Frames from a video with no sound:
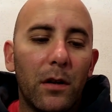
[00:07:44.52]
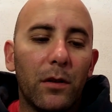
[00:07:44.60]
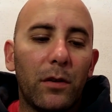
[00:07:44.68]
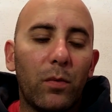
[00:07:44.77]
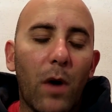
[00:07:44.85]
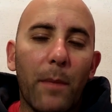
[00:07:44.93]

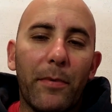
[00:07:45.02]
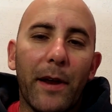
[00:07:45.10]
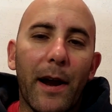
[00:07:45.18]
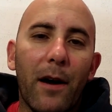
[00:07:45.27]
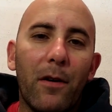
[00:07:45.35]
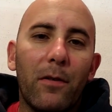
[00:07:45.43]
swapped
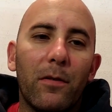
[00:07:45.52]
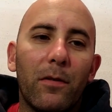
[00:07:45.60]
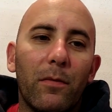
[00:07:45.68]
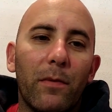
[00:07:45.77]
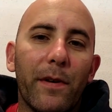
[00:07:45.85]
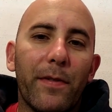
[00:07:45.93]
it out
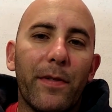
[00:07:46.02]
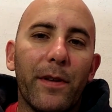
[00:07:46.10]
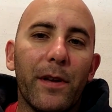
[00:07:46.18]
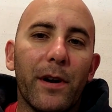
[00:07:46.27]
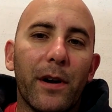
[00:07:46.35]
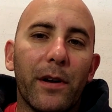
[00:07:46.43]
with
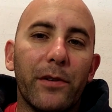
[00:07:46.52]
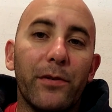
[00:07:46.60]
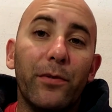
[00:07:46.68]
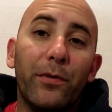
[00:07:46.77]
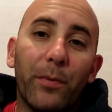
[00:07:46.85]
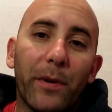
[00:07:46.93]
the
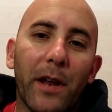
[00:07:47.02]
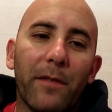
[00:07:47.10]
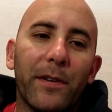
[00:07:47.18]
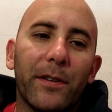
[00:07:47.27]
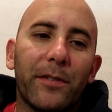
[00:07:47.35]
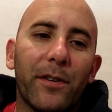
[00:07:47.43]
used one out
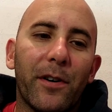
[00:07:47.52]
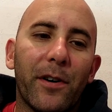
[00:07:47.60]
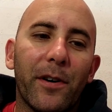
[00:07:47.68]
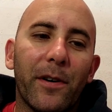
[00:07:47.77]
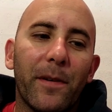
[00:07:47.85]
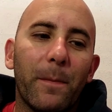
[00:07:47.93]
of Vic's
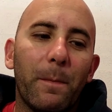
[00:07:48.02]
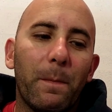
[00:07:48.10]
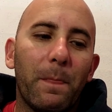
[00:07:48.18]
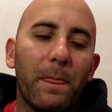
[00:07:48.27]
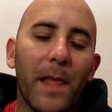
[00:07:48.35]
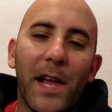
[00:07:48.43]
car,
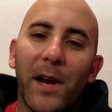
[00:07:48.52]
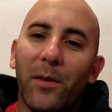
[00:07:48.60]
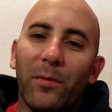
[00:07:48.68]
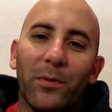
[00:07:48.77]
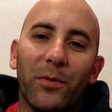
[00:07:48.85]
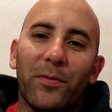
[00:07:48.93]
and
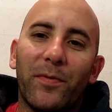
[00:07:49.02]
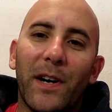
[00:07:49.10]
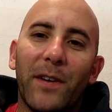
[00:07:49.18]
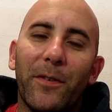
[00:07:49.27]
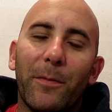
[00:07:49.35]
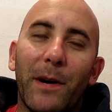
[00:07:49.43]
it was
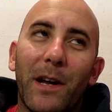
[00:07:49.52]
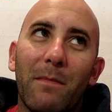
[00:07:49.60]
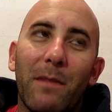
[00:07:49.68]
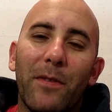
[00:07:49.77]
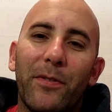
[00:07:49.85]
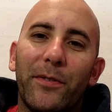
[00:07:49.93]
fine for about a
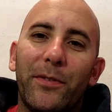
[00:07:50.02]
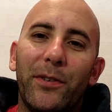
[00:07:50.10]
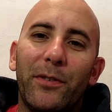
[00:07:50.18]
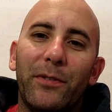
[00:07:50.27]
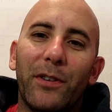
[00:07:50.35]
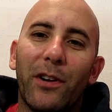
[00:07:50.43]
month or
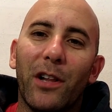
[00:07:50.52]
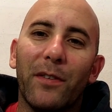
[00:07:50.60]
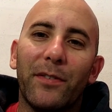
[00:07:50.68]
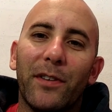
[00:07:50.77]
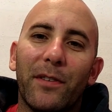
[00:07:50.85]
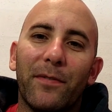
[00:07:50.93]
two, and then all
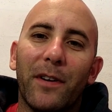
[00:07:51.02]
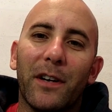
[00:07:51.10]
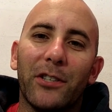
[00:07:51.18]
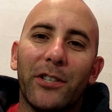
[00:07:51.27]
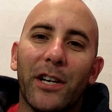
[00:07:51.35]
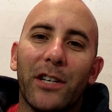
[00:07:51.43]
of a sudden
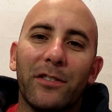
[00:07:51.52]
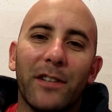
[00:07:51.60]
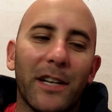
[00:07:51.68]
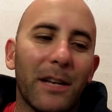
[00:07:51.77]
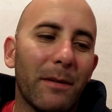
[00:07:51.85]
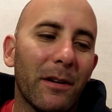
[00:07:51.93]
fucking check engine
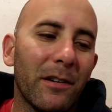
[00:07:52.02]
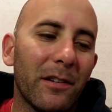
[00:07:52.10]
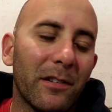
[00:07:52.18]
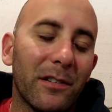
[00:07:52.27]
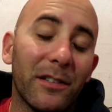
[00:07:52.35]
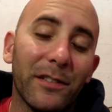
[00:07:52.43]
light came back
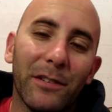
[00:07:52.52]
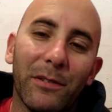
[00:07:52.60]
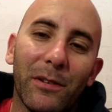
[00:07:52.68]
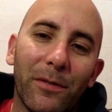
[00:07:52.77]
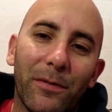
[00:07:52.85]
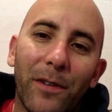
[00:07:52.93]
on. I was like,
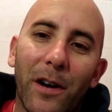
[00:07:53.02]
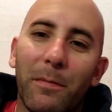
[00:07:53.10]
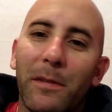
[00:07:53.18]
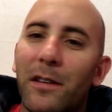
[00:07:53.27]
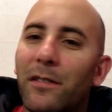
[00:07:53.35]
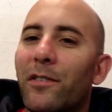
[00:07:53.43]
well,
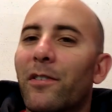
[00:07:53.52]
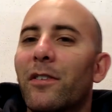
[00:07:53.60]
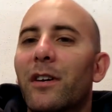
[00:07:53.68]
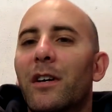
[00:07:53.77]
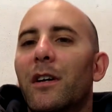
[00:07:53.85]
fuck me. So